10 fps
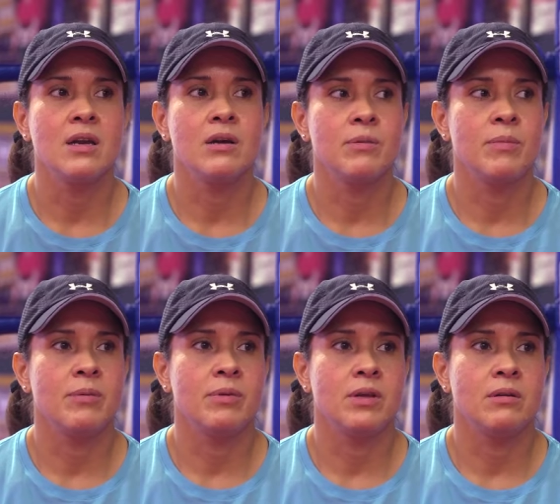you know, it
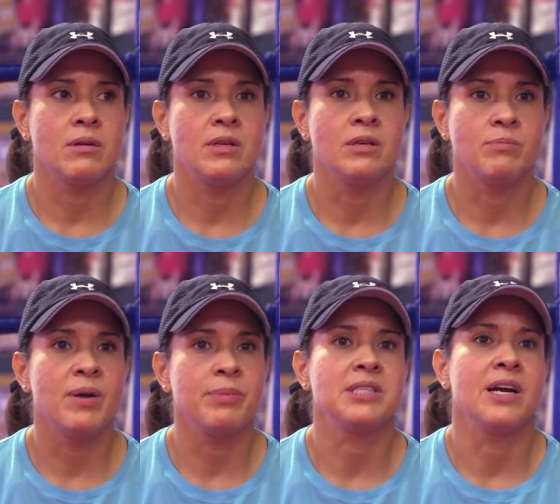might be a good,
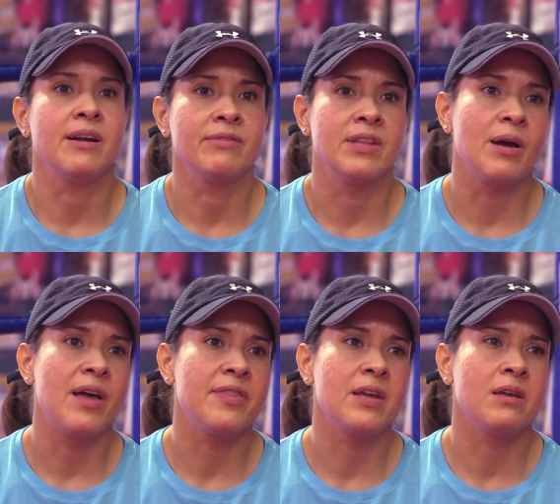might be time for that.
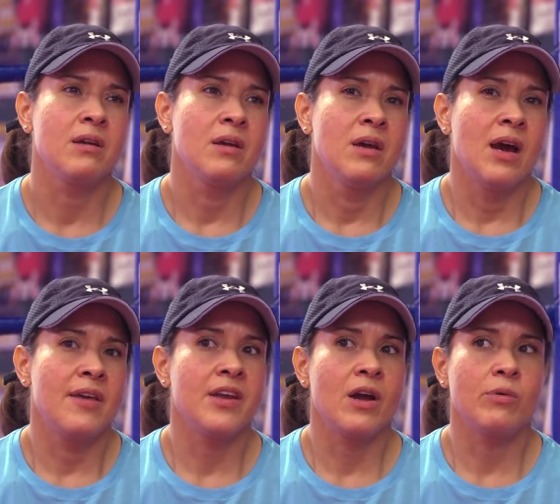I think,
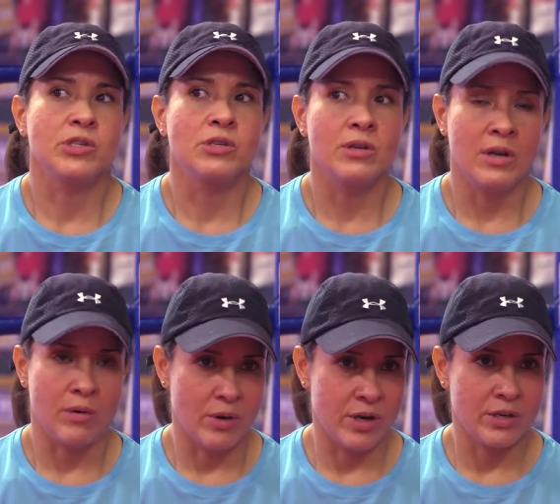I think I always knew that I
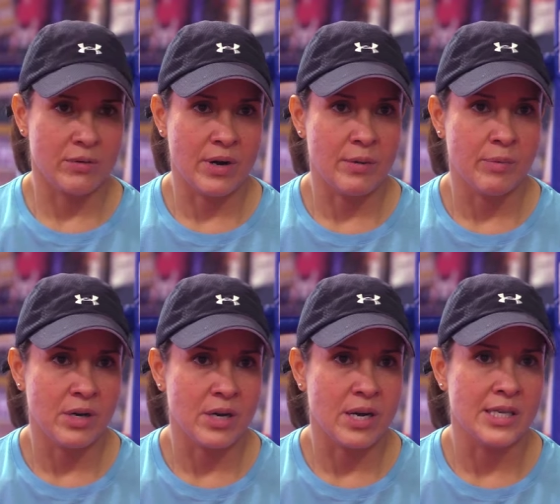wanted to write a
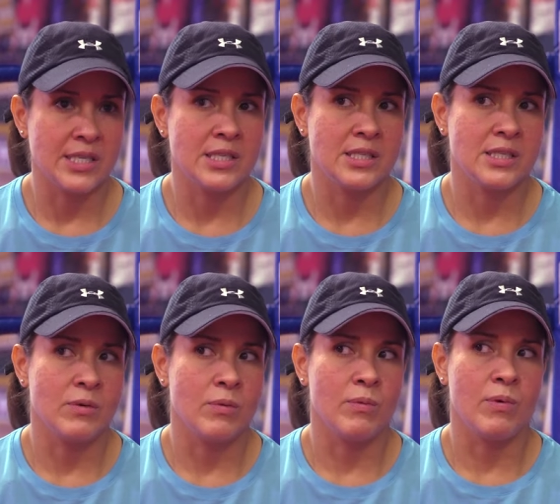book. I just
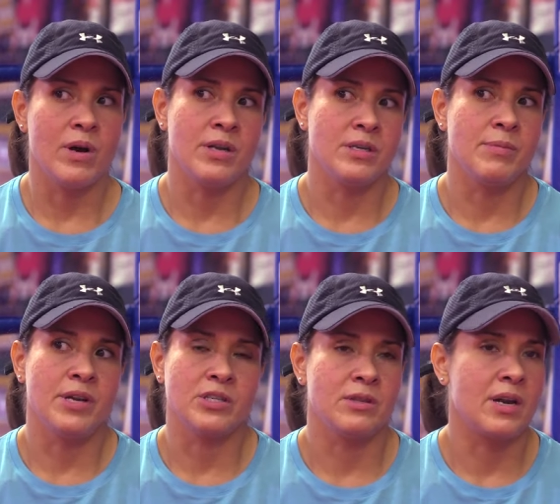wanted to
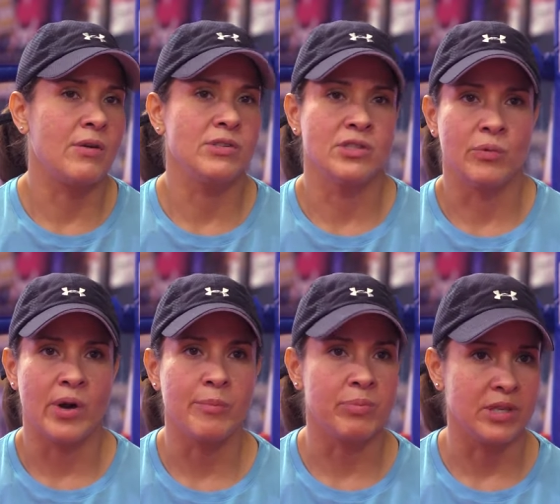make sure that I was in the
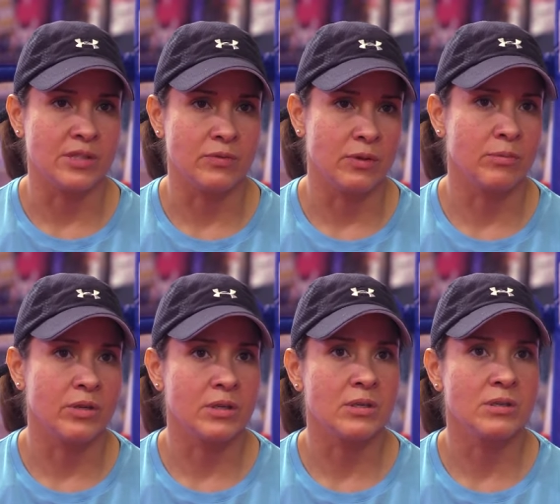right place for the
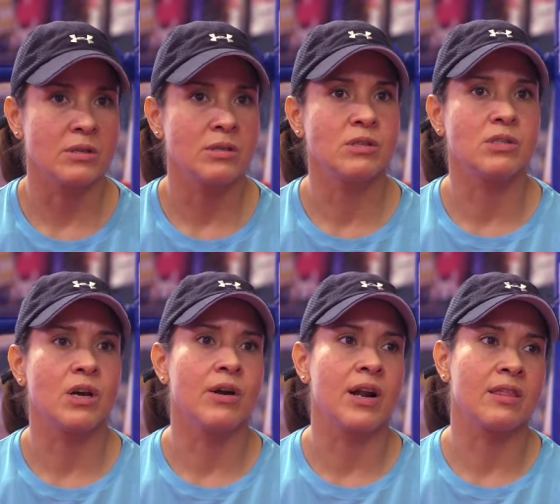book. So,
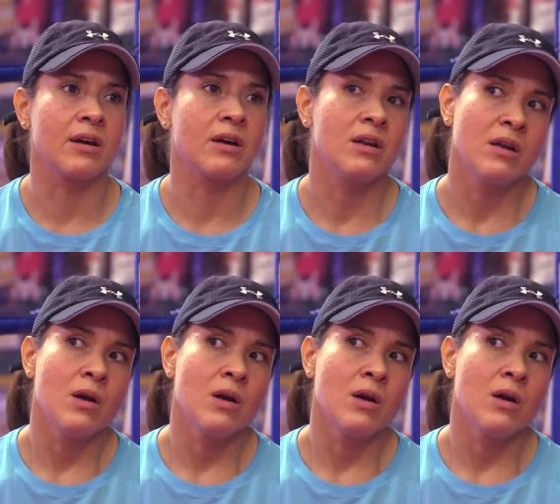and I thought,